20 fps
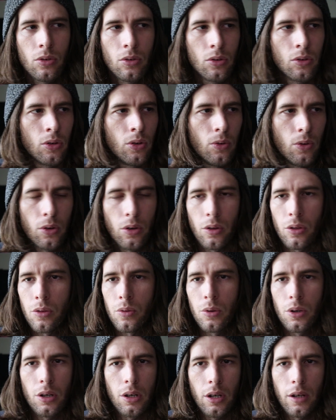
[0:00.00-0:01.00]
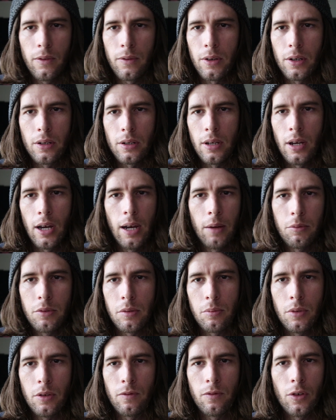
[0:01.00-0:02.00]
2 or 3 different times of
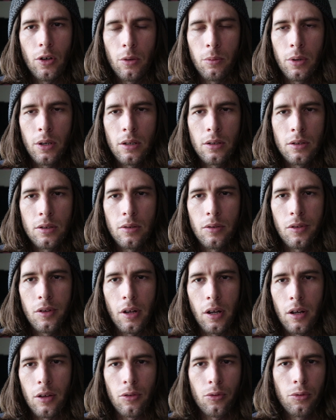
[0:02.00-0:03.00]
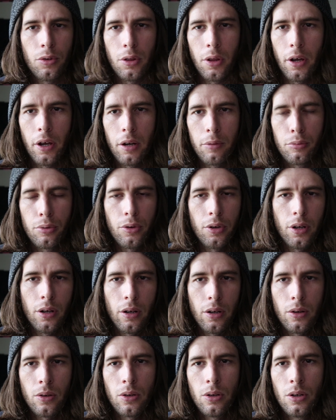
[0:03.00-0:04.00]
me filming, so it's like a 3-layered
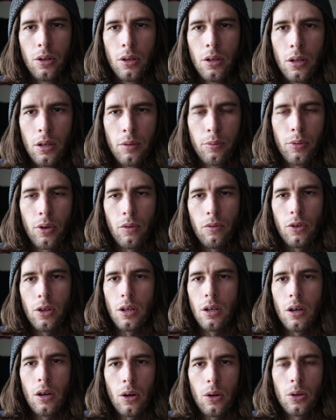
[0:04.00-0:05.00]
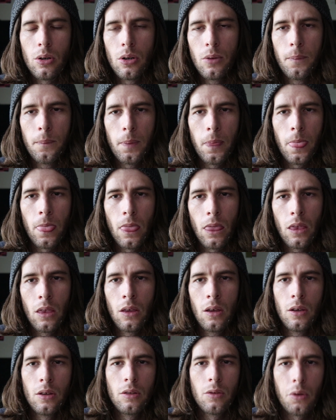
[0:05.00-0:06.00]
burrito for the video,
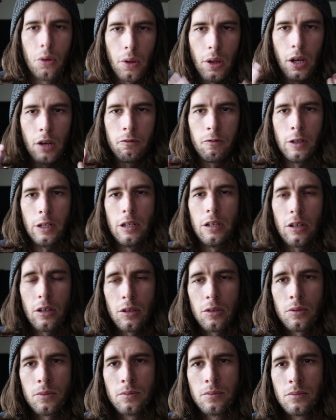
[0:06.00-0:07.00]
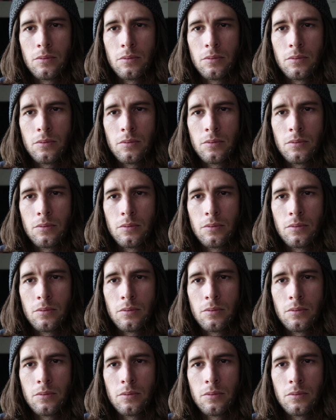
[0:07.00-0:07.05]
3-layered video.